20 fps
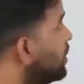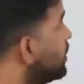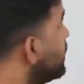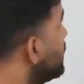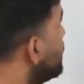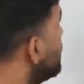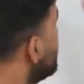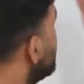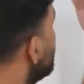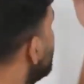
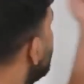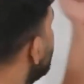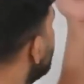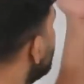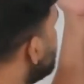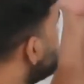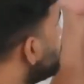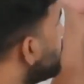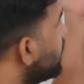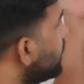Here
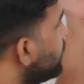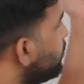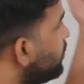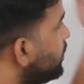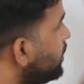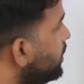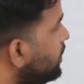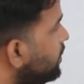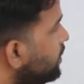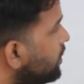in part
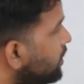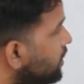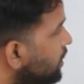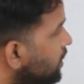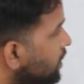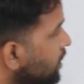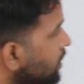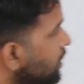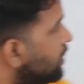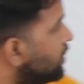B,
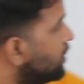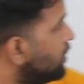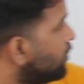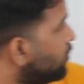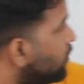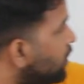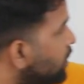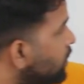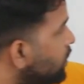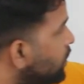they
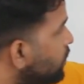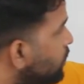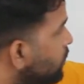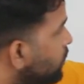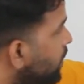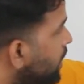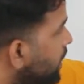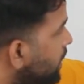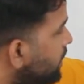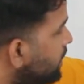want you to
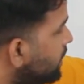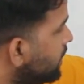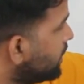find the